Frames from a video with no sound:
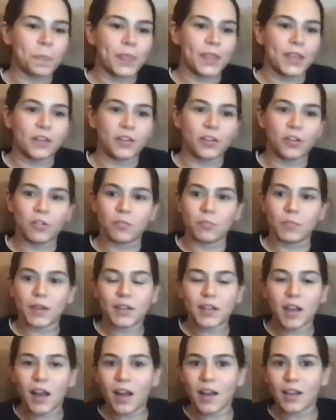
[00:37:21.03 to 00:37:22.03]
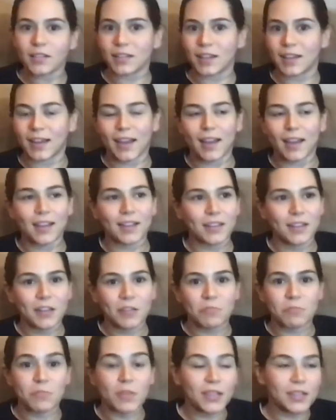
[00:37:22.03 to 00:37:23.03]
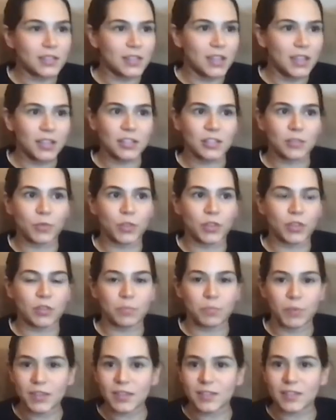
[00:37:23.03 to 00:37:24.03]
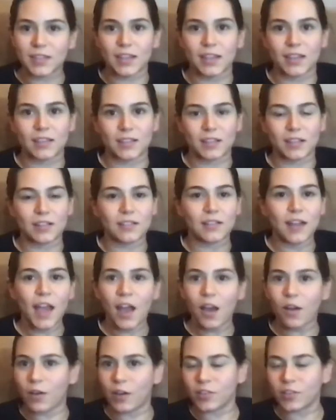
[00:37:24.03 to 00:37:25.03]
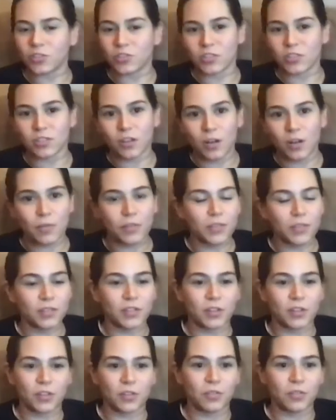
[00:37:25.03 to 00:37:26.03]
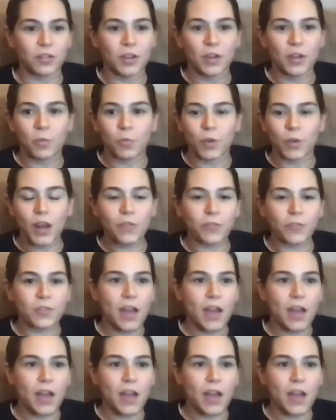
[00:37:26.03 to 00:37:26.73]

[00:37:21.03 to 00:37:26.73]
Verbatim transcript: You know, oh my God, like I missed this with the business and now I just saw, you know, whatever.